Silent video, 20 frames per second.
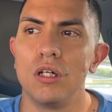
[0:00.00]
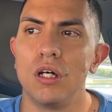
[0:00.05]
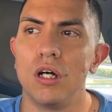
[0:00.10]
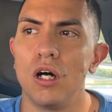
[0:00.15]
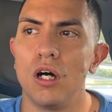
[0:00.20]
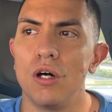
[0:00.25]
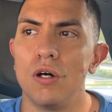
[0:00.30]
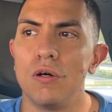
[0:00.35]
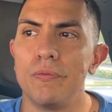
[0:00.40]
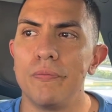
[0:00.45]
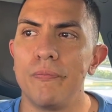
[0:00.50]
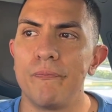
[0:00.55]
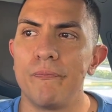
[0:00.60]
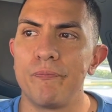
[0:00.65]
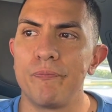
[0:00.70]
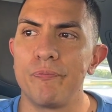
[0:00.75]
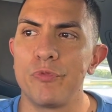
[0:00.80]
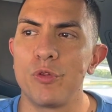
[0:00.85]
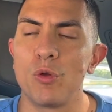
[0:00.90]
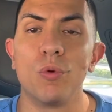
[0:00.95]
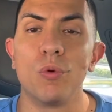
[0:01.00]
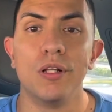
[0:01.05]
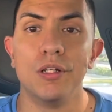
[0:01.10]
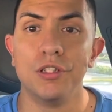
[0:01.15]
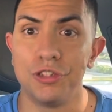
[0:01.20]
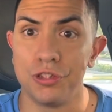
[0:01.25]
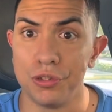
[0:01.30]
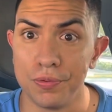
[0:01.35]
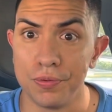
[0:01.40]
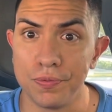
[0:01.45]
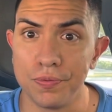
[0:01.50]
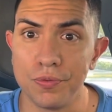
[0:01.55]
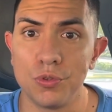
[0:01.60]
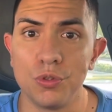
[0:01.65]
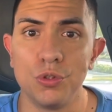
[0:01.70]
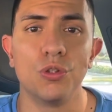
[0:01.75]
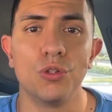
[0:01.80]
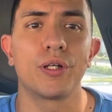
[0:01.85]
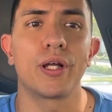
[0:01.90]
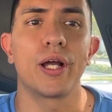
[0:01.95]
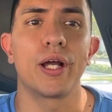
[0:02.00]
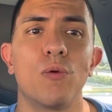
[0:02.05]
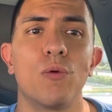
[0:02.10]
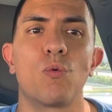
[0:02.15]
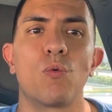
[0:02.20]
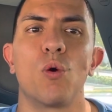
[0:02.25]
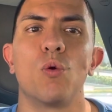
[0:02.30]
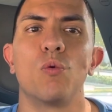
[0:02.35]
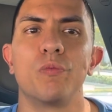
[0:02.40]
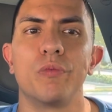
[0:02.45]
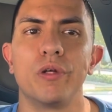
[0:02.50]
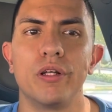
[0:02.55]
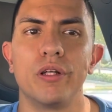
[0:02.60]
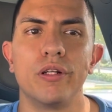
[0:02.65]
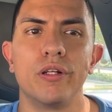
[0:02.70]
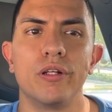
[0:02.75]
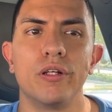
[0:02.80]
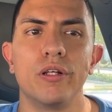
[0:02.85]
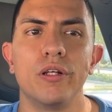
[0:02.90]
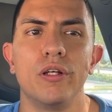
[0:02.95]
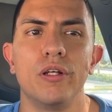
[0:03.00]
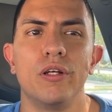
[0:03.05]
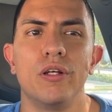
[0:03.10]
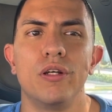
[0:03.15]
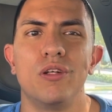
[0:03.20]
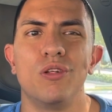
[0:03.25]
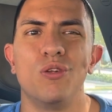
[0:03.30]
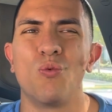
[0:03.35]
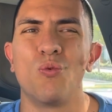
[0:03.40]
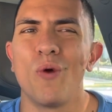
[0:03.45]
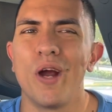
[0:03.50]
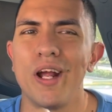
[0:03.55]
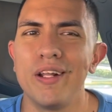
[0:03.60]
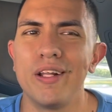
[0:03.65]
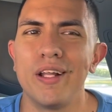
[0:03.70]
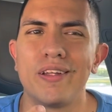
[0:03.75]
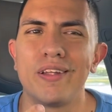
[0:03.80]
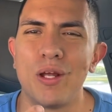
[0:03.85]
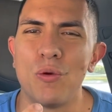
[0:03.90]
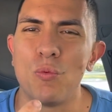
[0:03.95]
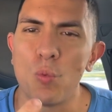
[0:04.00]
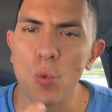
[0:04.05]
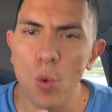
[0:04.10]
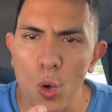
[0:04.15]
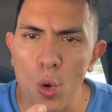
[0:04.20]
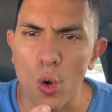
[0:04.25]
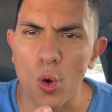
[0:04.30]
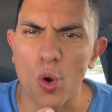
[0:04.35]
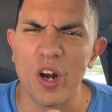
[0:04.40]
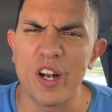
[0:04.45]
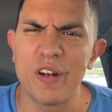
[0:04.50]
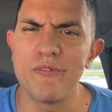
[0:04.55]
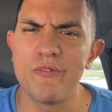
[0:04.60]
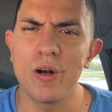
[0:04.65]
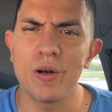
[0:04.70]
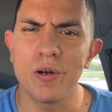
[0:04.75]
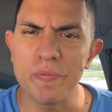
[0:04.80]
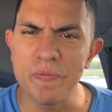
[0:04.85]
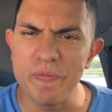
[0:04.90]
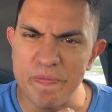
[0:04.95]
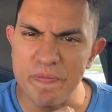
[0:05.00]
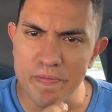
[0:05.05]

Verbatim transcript: um, religion, you look Roman the way that they were and very